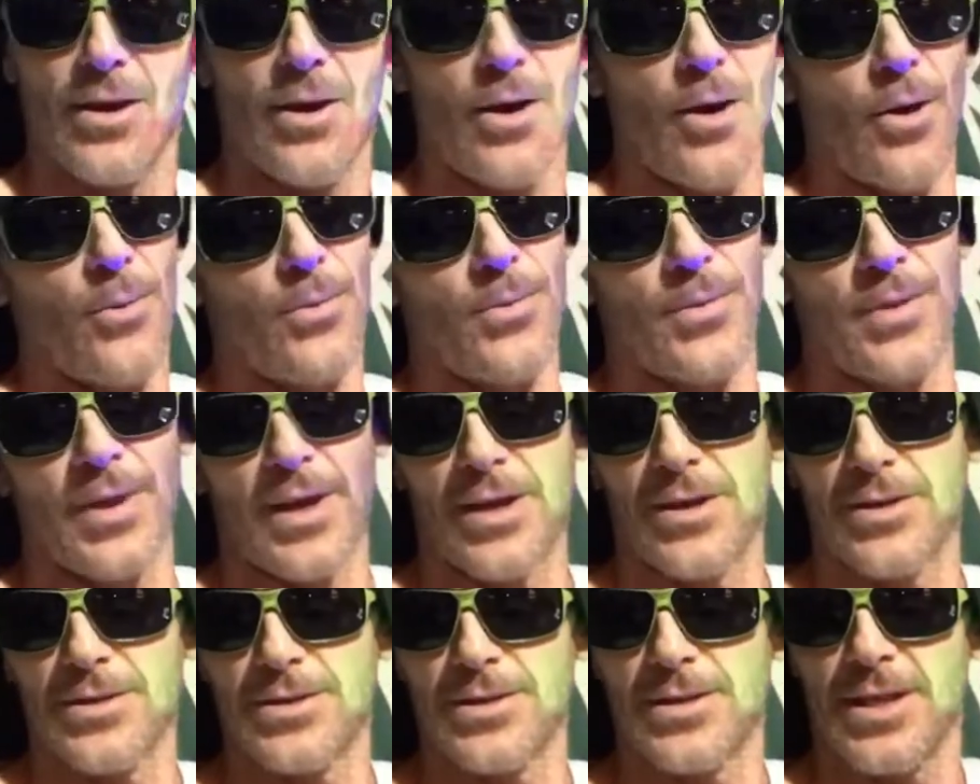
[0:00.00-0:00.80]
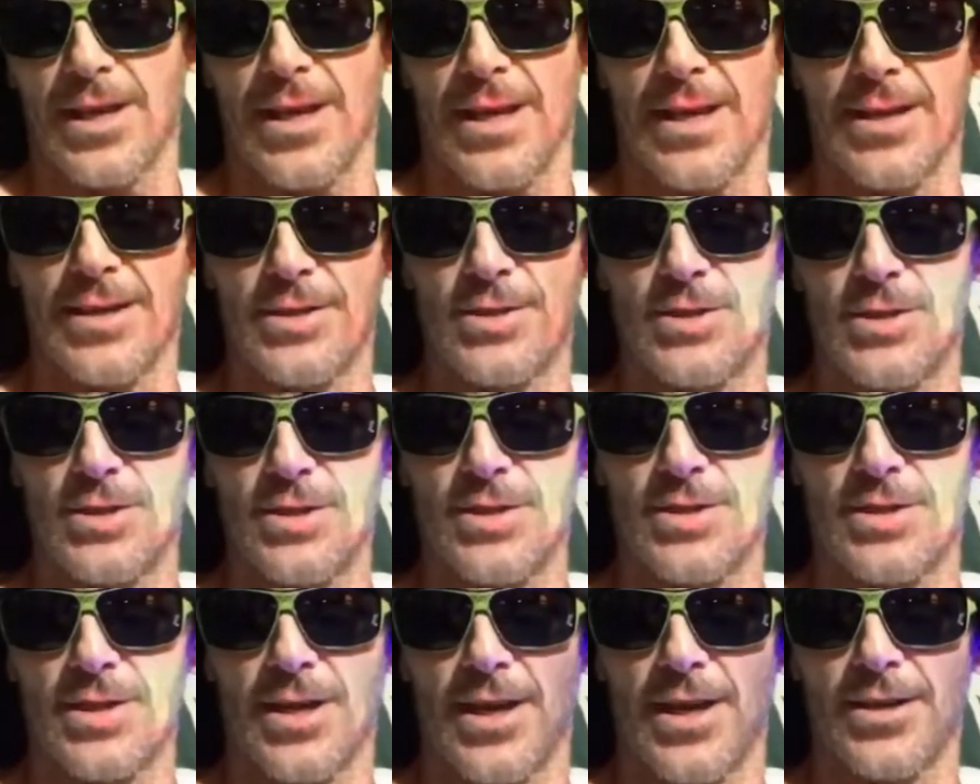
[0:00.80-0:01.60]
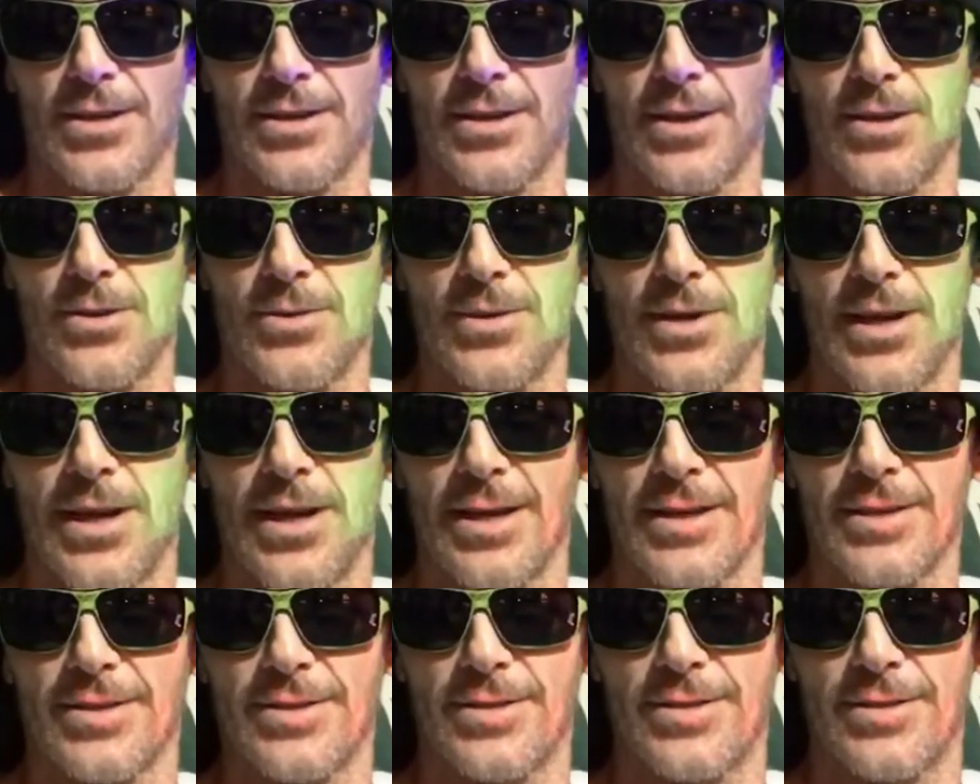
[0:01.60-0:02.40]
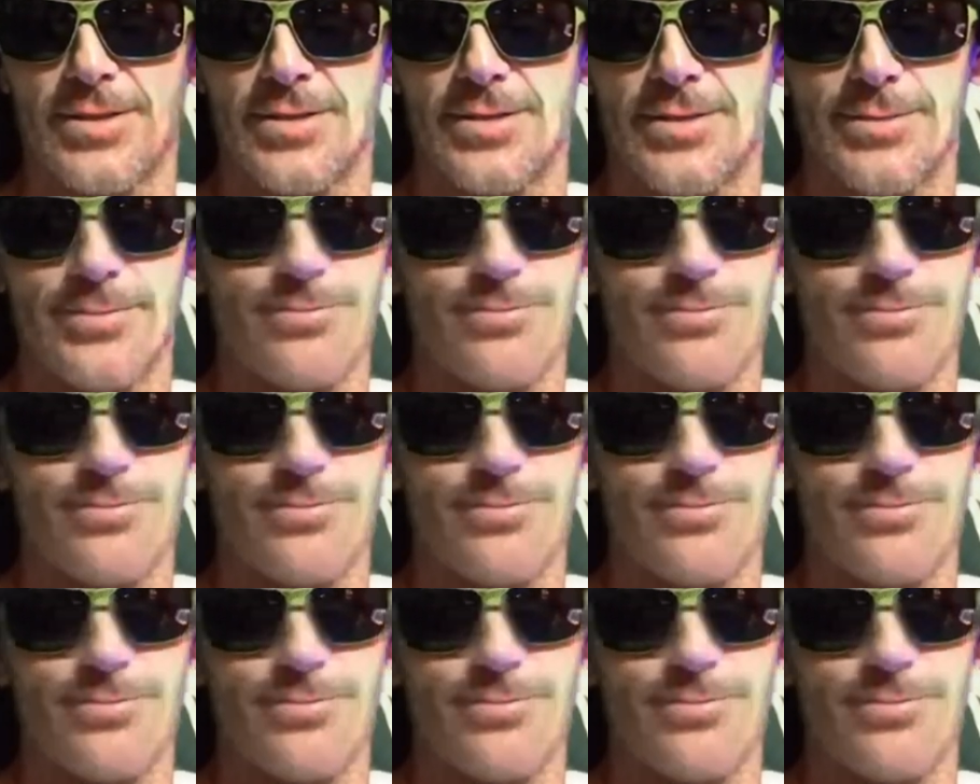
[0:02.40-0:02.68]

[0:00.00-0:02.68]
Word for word: Oh, there's Leia. She's got to go next.